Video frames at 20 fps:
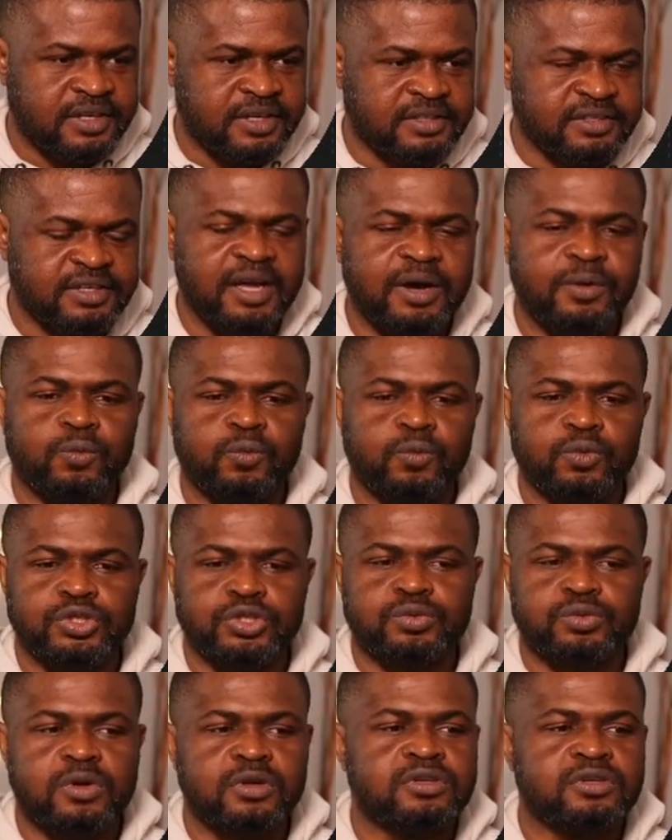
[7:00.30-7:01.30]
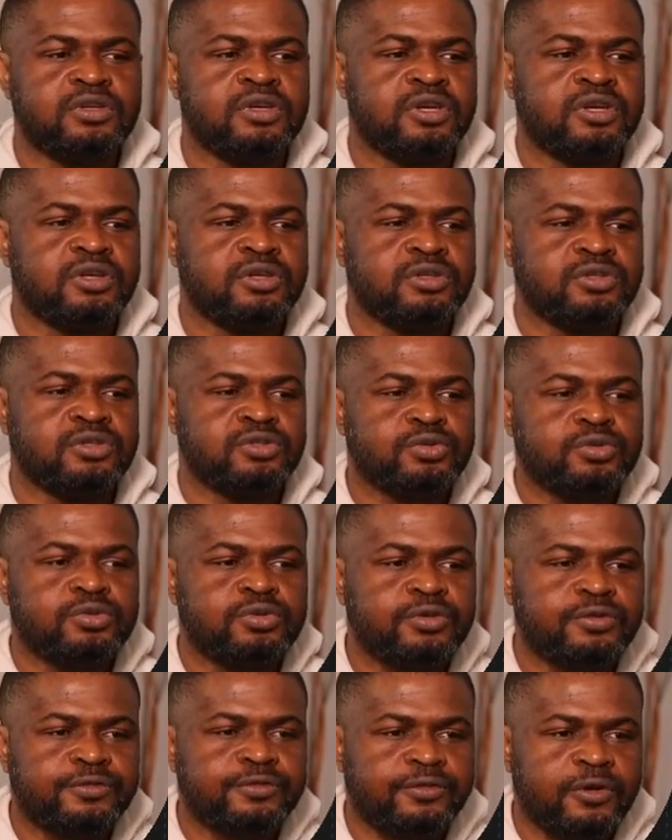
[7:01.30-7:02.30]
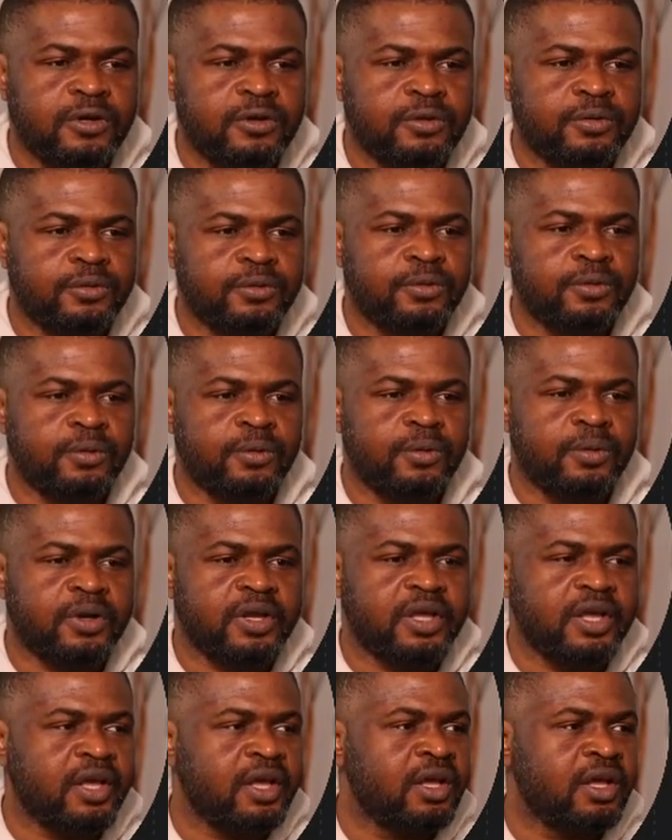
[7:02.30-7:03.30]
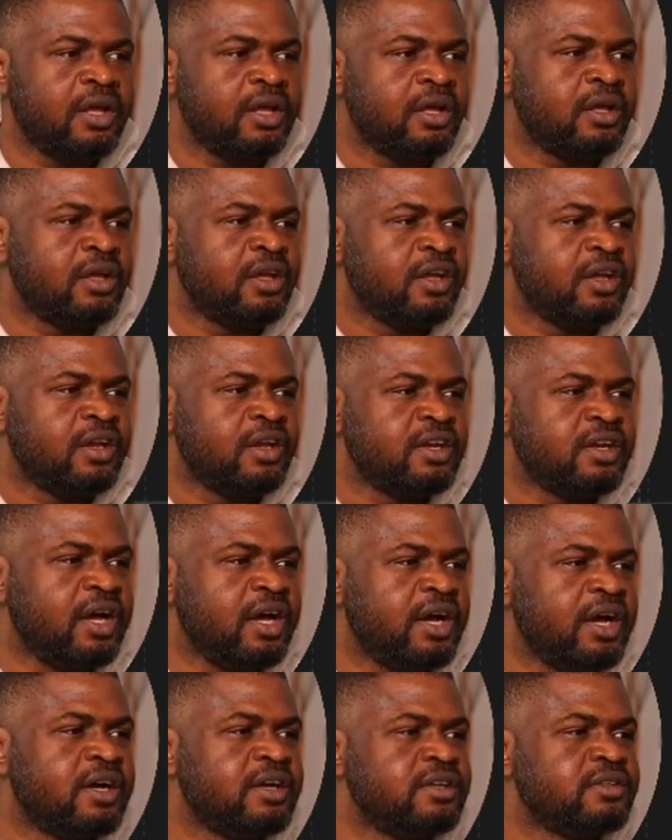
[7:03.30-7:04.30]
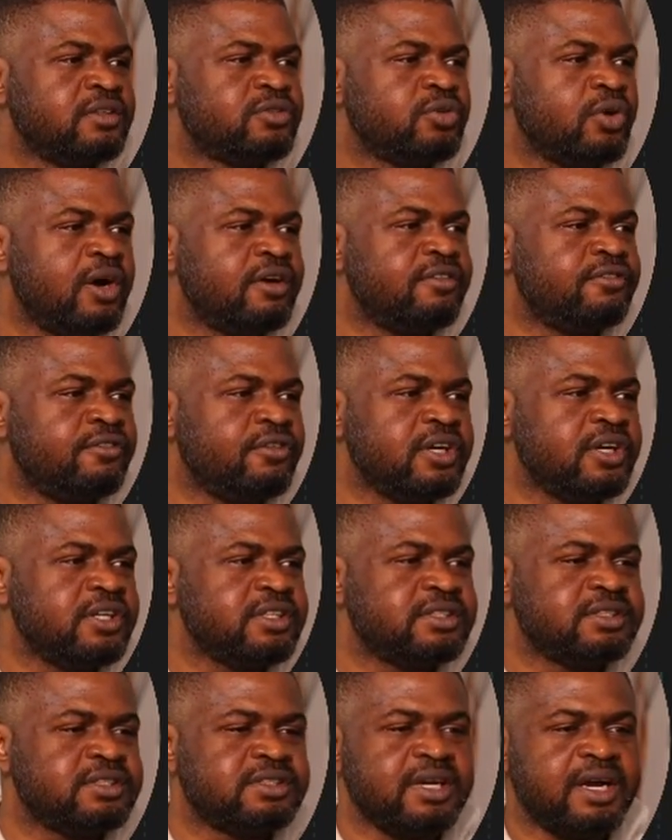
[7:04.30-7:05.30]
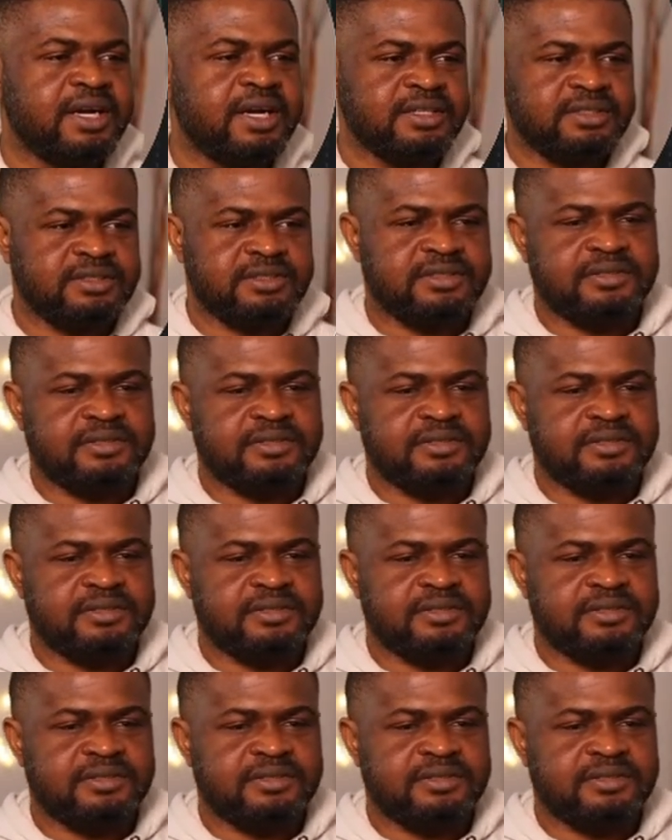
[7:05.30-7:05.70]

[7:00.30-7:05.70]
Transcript: Now, which one should you follow? Okay, now to avoid that